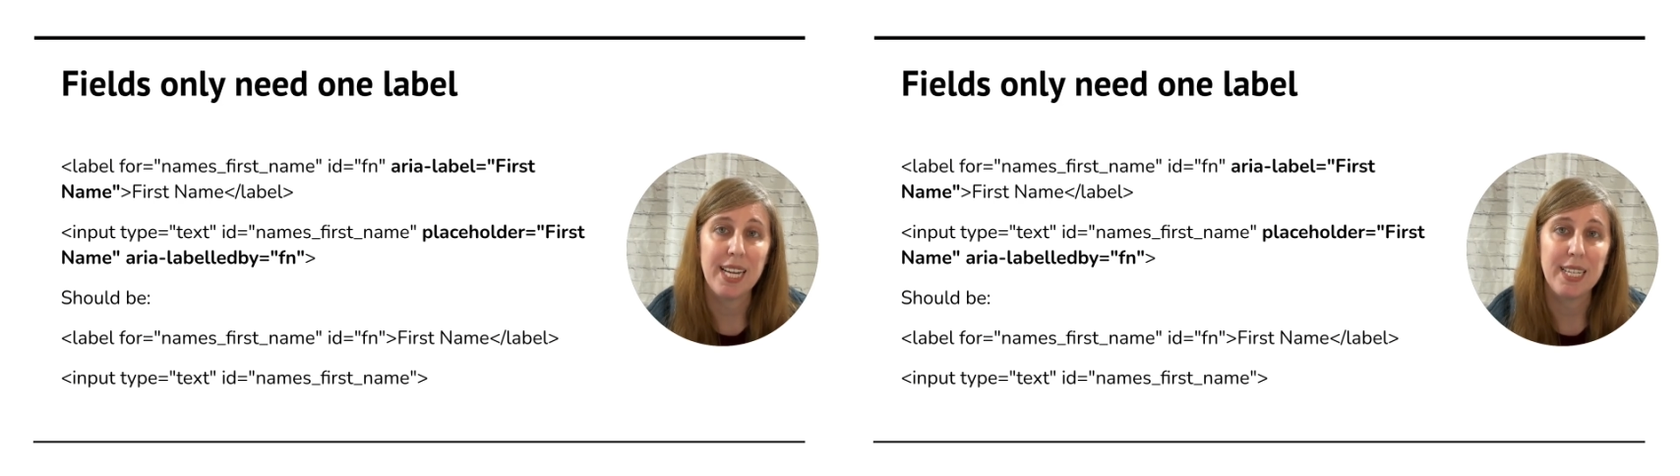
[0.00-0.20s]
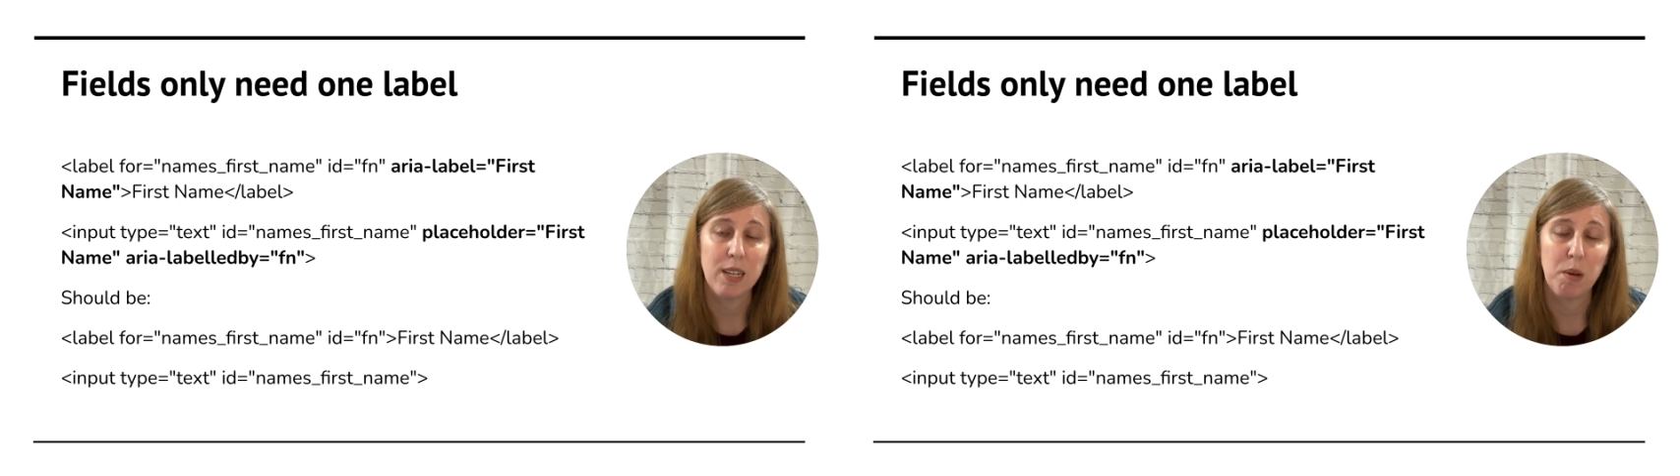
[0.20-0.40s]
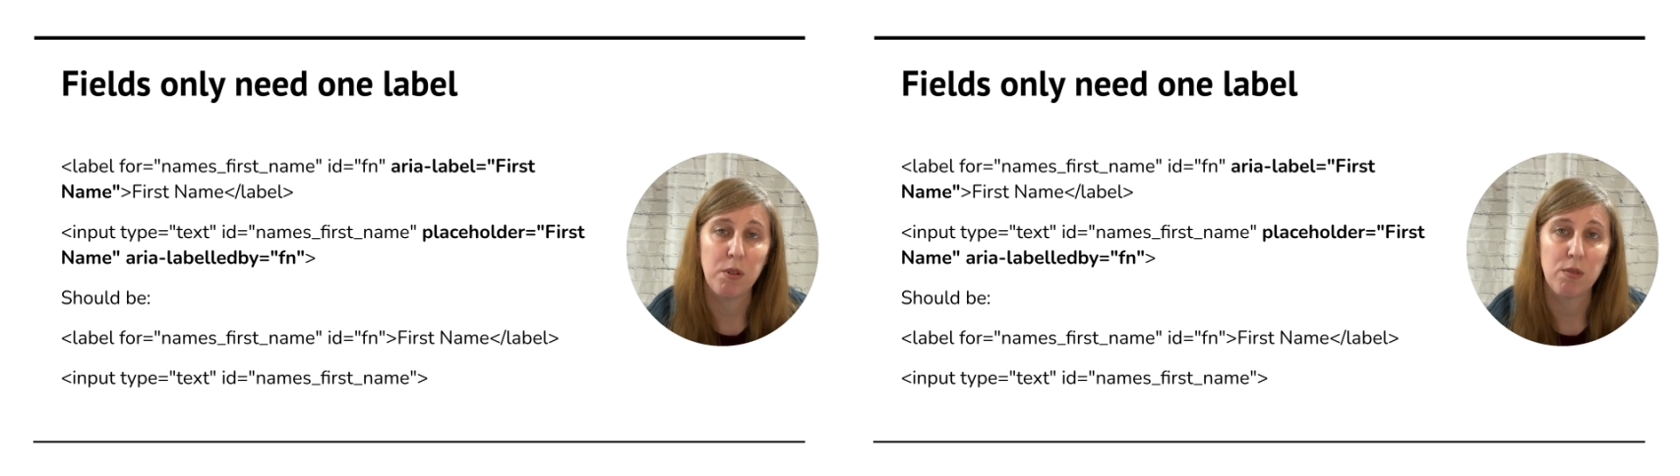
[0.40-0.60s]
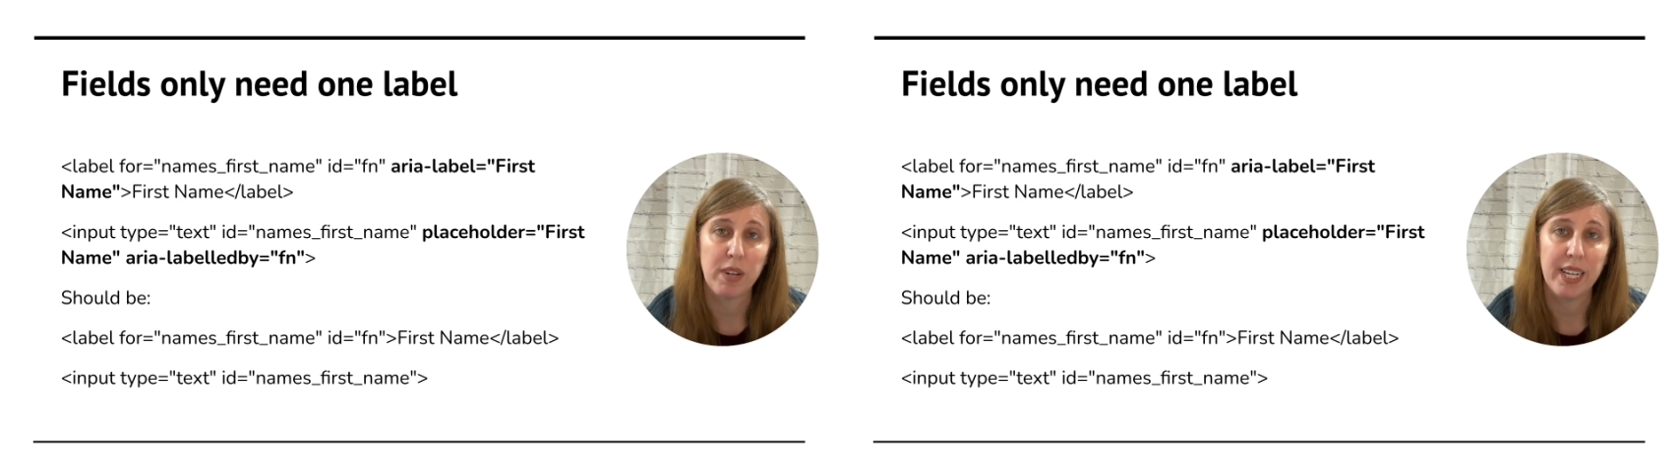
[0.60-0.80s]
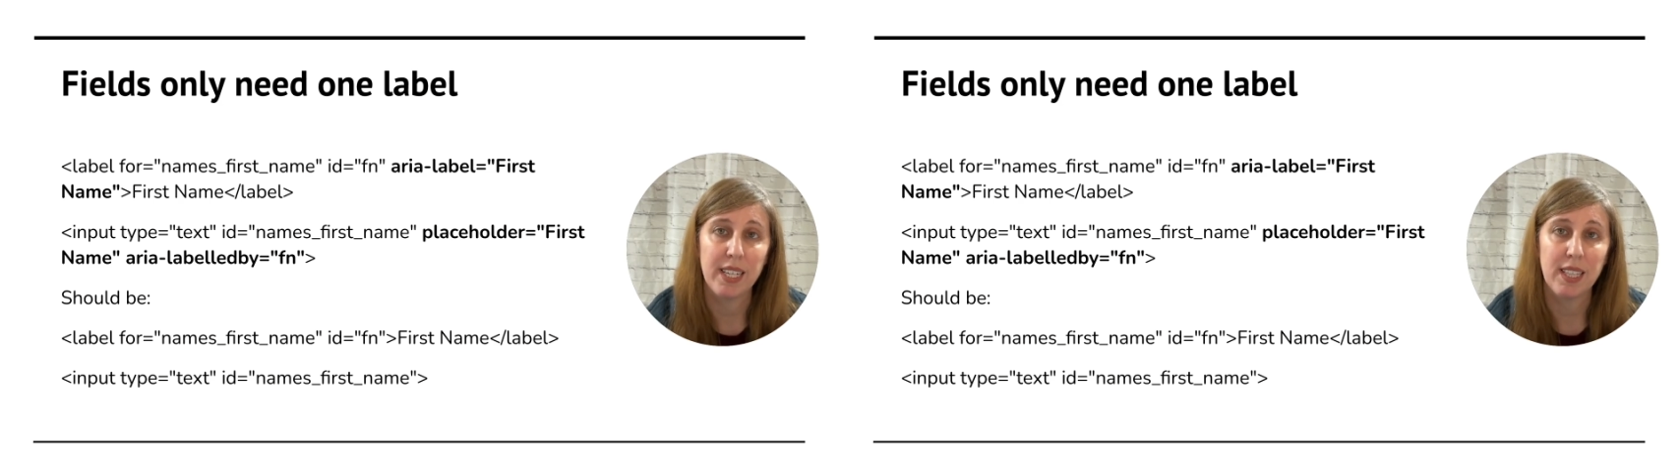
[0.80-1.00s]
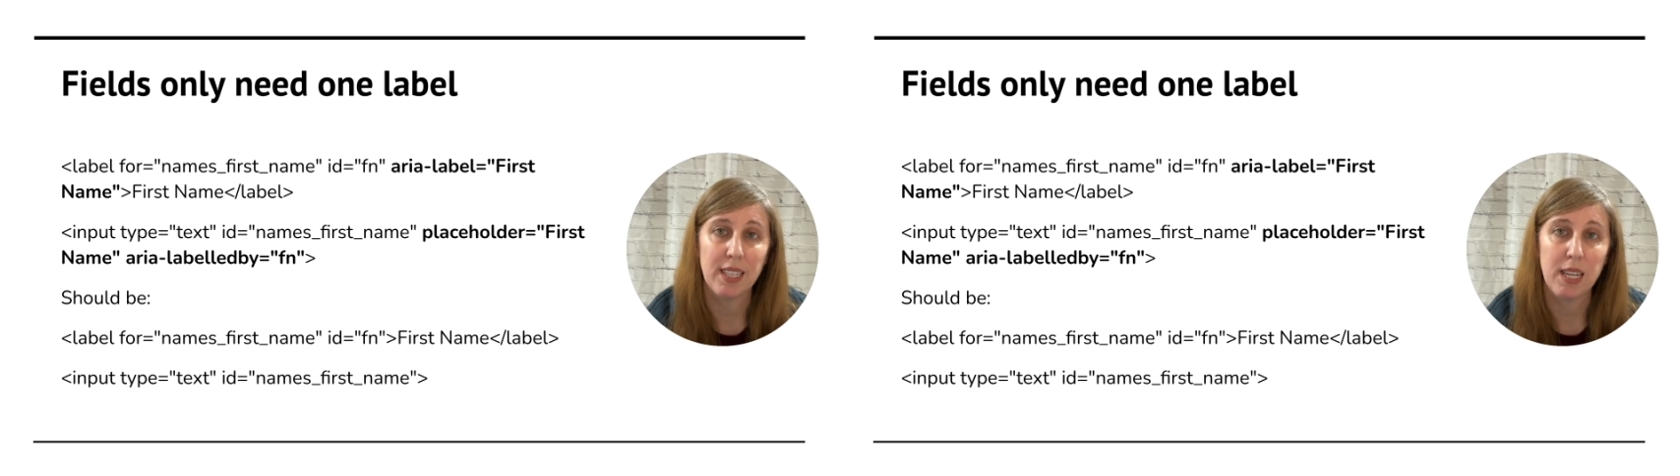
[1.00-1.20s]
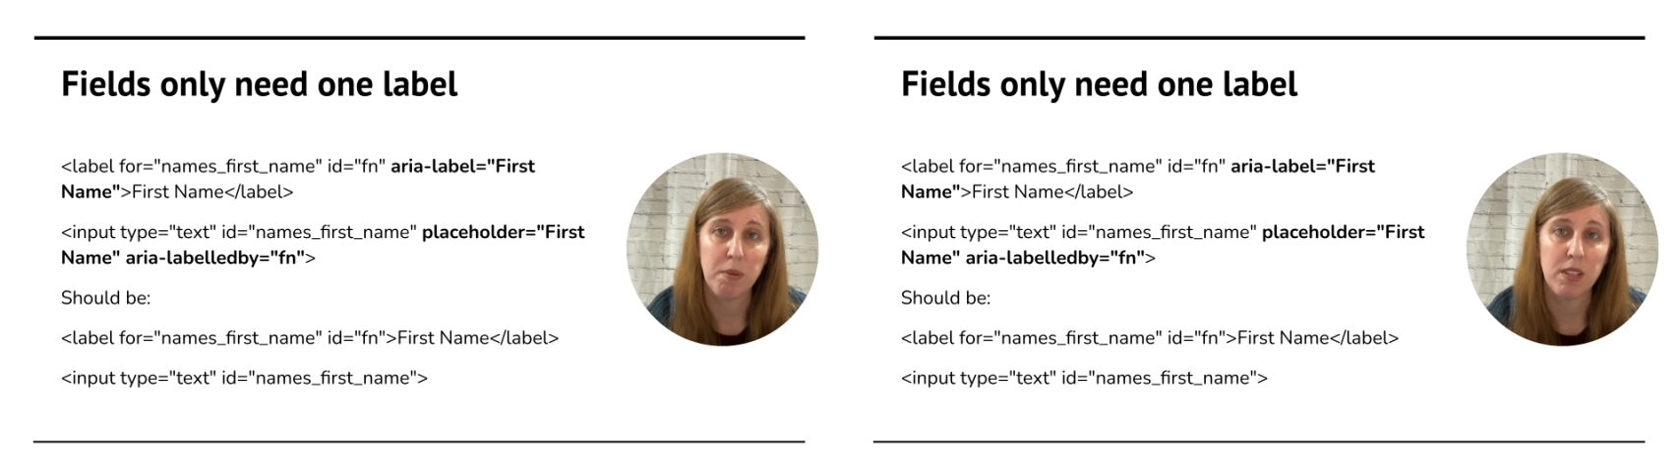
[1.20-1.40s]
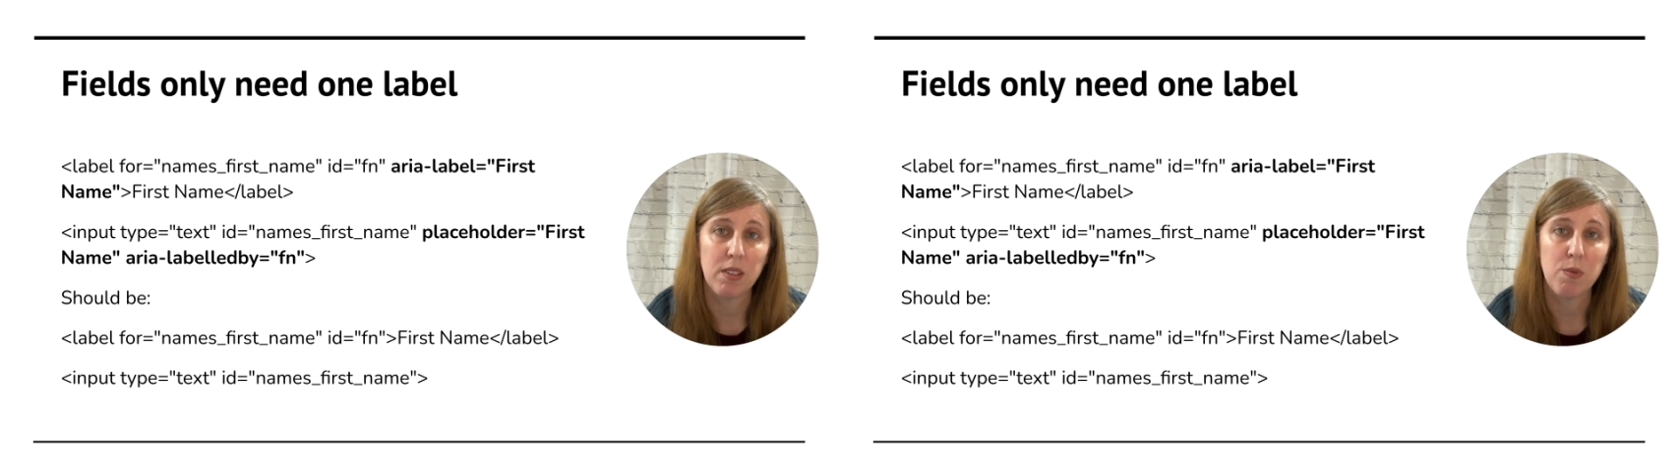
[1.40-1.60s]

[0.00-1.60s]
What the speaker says: a double red label,